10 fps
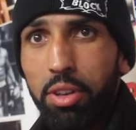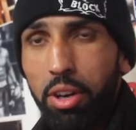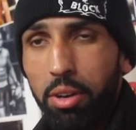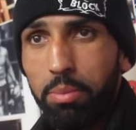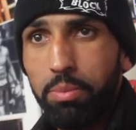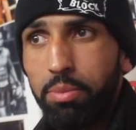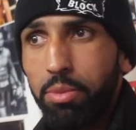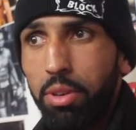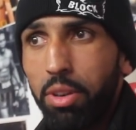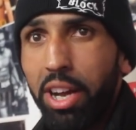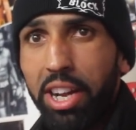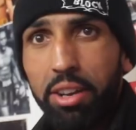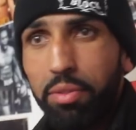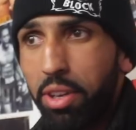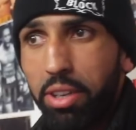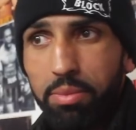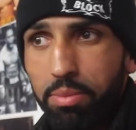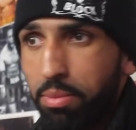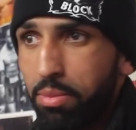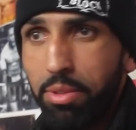Um, like anything,
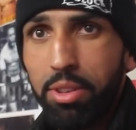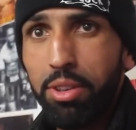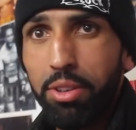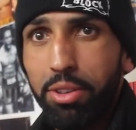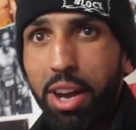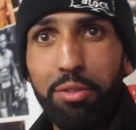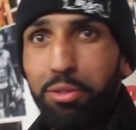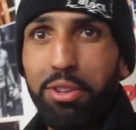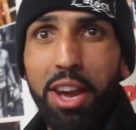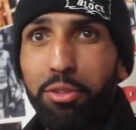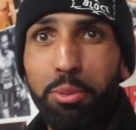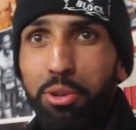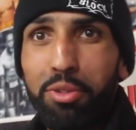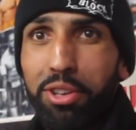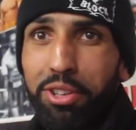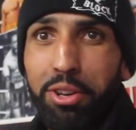you have you have to move on.